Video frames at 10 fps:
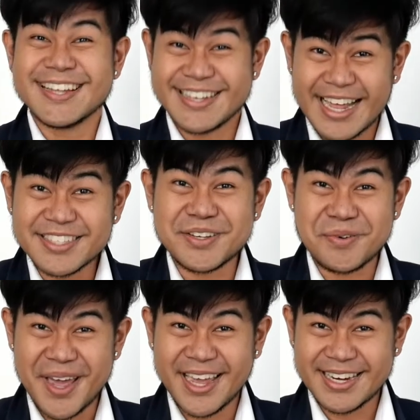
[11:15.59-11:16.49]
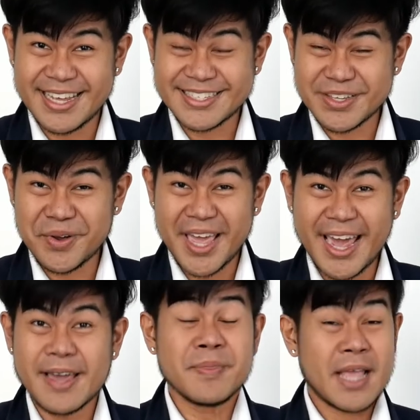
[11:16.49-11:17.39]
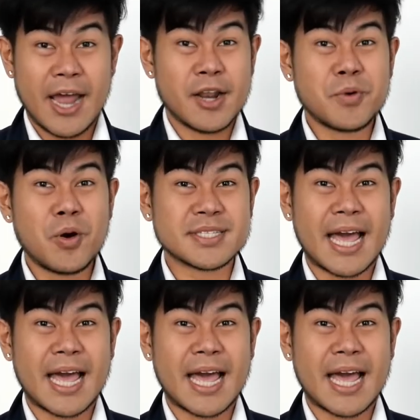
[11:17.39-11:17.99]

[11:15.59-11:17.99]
That's the way it is, okay. And of course,